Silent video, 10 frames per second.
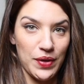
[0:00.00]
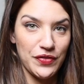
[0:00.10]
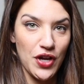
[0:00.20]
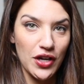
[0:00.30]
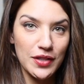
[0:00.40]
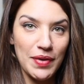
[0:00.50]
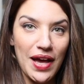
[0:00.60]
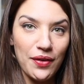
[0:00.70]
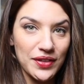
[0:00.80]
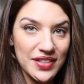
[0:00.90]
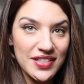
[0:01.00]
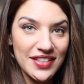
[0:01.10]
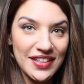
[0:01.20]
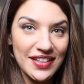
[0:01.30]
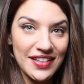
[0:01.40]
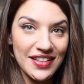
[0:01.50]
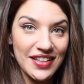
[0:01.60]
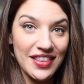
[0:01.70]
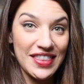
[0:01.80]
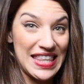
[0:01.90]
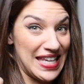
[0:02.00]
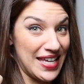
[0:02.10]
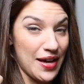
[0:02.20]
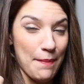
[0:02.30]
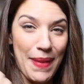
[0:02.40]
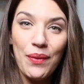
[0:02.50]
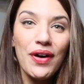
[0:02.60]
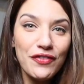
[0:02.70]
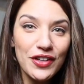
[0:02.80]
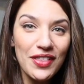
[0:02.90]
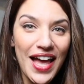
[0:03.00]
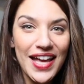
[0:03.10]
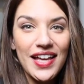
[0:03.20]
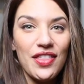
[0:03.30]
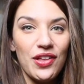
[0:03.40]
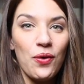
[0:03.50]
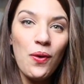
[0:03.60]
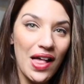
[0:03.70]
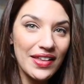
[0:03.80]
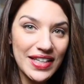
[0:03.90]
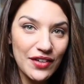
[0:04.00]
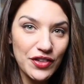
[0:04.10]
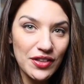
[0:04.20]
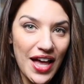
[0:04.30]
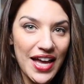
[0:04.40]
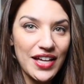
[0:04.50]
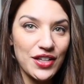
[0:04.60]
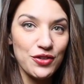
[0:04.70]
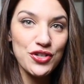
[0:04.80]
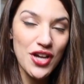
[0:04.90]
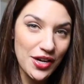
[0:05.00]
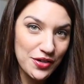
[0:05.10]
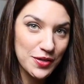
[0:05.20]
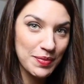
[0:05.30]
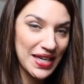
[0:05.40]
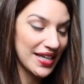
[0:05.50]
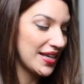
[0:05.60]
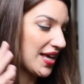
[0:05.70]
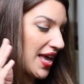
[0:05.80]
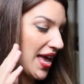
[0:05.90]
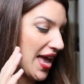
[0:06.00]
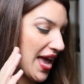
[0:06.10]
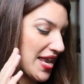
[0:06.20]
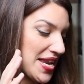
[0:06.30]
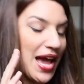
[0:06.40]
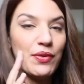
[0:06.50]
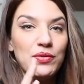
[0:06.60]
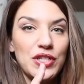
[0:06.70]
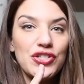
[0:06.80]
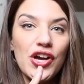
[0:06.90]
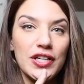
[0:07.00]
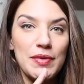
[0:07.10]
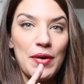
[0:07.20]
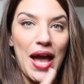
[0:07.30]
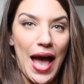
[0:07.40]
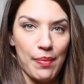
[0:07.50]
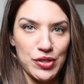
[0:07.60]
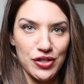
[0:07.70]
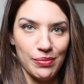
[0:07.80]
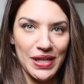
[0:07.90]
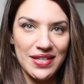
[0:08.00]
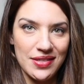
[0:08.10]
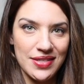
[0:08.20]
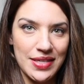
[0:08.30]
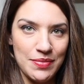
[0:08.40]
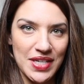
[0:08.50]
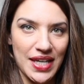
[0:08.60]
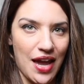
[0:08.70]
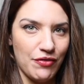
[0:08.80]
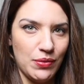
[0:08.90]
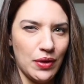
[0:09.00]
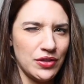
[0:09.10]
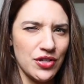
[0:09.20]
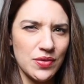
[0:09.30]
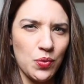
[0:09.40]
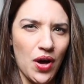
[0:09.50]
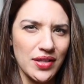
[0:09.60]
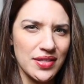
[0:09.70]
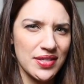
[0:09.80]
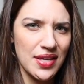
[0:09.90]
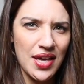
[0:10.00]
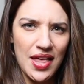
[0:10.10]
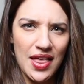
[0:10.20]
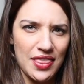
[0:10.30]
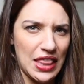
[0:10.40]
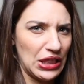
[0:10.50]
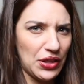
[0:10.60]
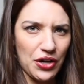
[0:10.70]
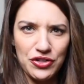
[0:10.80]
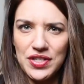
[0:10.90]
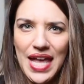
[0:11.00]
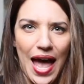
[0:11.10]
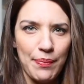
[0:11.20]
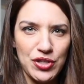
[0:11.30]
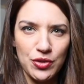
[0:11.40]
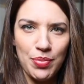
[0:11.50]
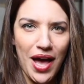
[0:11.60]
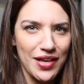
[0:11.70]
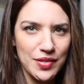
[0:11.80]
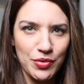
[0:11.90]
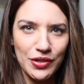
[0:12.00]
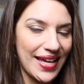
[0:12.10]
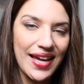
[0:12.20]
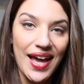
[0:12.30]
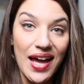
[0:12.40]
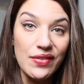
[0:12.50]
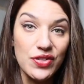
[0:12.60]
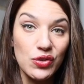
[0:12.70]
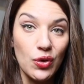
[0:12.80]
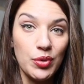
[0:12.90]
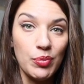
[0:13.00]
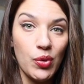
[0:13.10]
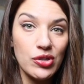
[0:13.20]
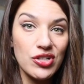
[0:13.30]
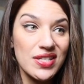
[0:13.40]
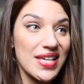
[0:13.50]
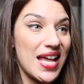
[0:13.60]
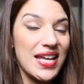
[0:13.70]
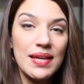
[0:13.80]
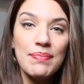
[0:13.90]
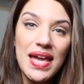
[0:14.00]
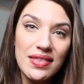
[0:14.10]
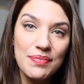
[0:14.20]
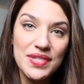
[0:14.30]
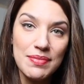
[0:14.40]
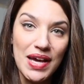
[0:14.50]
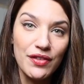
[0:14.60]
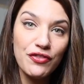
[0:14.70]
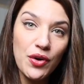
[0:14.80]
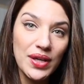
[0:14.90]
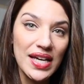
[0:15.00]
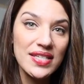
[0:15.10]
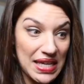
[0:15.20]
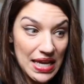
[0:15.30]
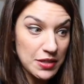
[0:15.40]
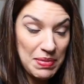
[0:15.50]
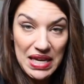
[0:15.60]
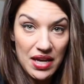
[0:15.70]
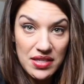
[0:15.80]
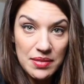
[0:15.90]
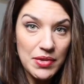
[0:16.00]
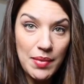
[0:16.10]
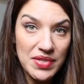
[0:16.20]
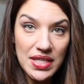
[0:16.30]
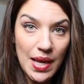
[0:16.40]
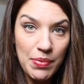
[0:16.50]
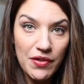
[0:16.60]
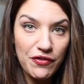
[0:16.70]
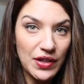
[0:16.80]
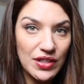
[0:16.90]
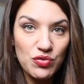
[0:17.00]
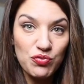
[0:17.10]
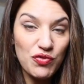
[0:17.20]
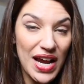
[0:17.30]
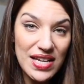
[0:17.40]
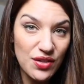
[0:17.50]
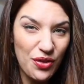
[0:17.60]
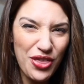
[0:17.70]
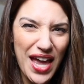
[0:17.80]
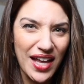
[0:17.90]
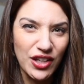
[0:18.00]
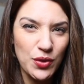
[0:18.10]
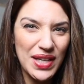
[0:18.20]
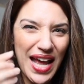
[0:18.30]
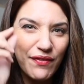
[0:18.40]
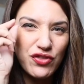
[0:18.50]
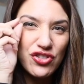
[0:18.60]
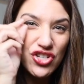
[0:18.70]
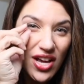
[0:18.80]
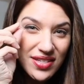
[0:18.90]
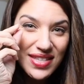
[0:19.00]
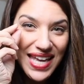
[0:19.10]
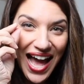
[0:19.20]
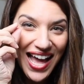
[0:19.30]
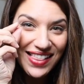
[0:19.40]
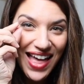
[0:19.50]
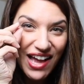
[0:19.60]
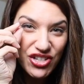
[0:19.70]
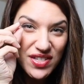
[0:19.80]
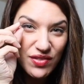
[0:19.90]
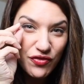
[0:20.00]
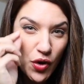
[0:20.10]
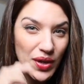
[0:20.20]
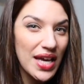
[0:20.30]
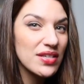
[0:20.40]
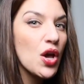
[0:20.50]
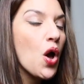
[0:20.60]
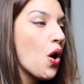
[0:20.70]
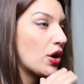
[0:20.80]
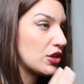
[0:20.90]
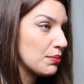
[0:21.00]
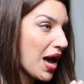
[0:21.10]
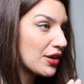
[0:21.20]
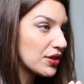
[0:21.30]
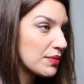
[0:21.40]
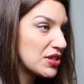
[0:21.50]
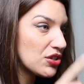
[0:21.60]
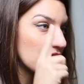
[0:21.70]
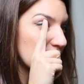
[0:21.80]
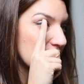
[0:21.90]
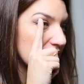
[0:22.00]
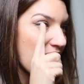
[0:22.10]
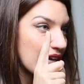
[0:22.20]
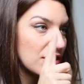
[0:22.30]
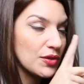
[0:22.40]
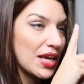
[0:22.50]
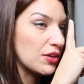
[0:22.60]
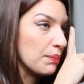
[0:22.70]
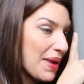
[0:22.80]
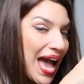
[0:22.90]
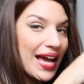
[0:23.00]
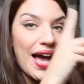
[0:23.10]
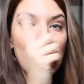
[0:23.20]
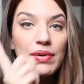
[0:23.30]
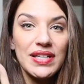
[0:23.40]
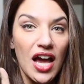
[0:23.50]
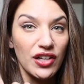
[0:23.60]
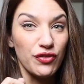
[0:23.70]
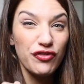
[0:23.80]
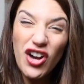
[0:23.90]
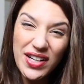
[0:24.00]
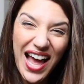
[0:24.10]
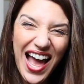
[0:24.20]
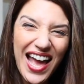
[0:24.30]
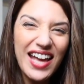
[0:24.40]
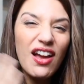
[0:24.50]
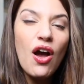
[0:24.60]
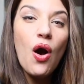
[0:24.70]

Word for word: We've talked about the amount of your light, the quality of your light, your shutter speed, and now I want to talk about aperture because it seems like everyone just wants the largest aperture possible, it can kind of screw up your portraits and it can make them seem out of focus. It's because sometimes the depth of field is razor thin. You can have just the eyelashes in focus or your model can be turned to the side and you get your back eye but not your front eye.